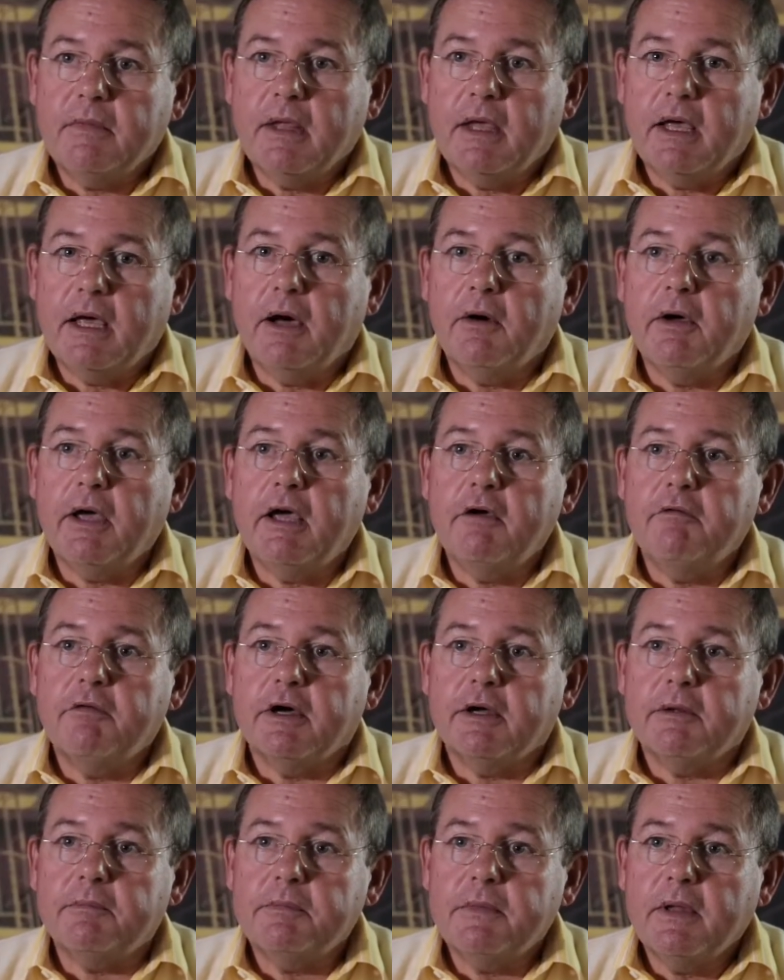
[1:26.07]

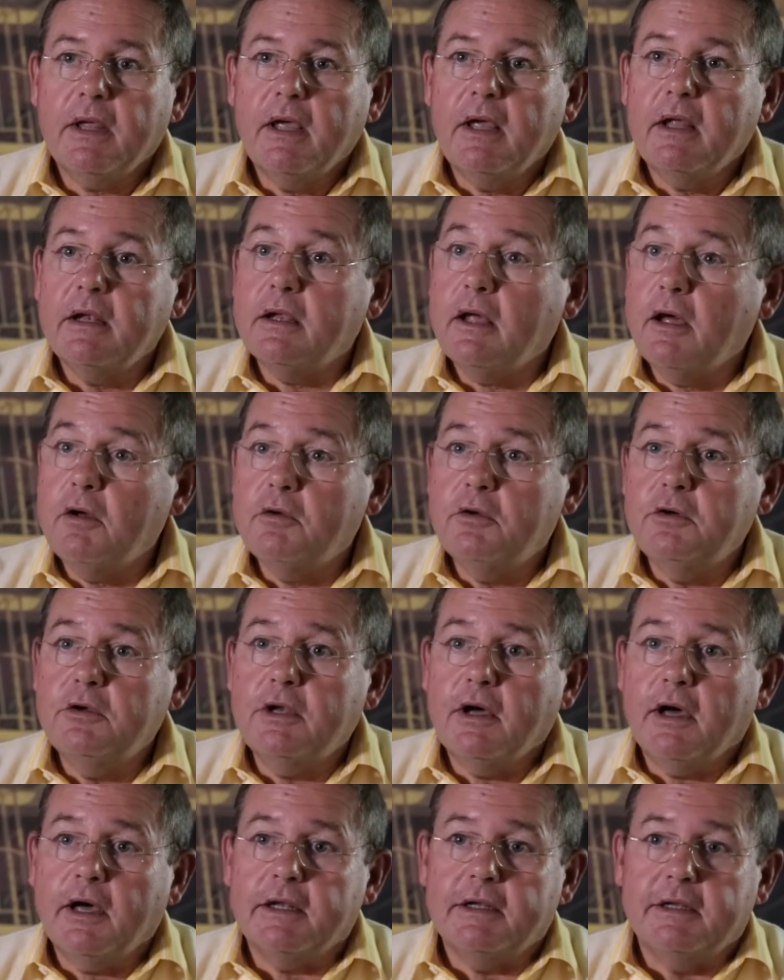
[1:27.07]
However, no good
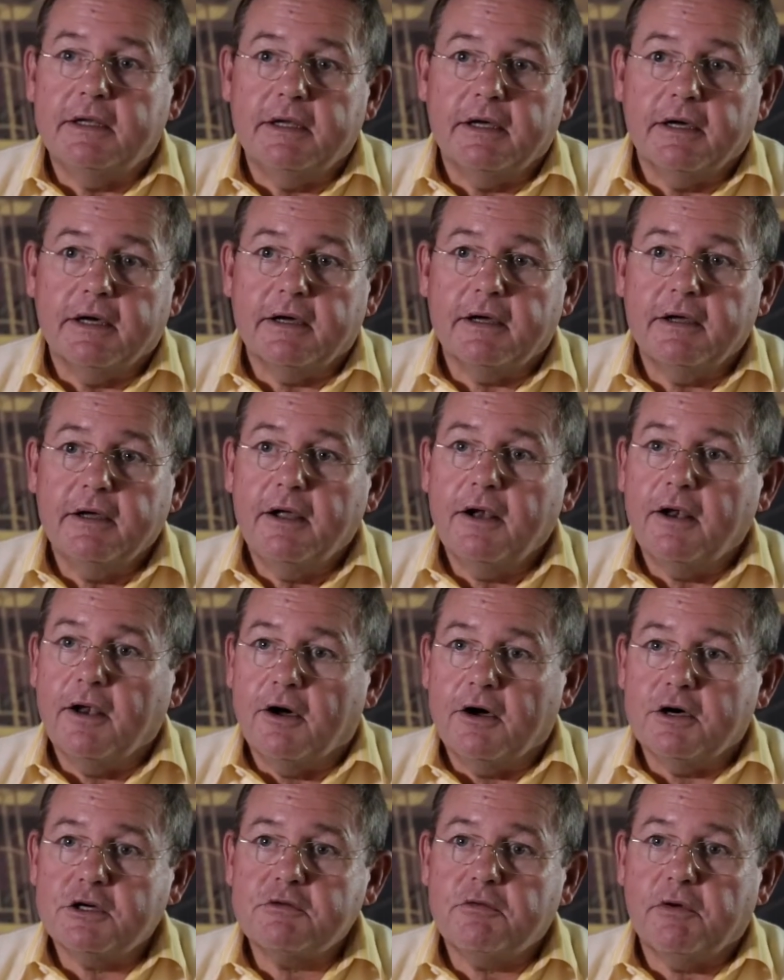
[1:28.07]
idea
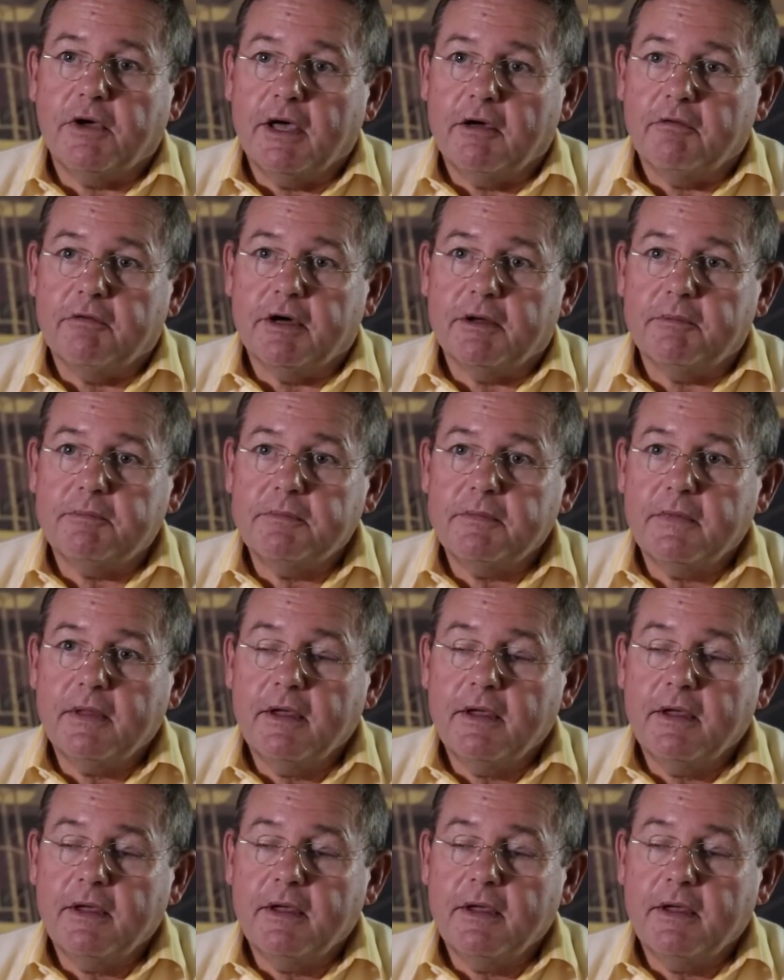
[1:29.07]
lasts forever.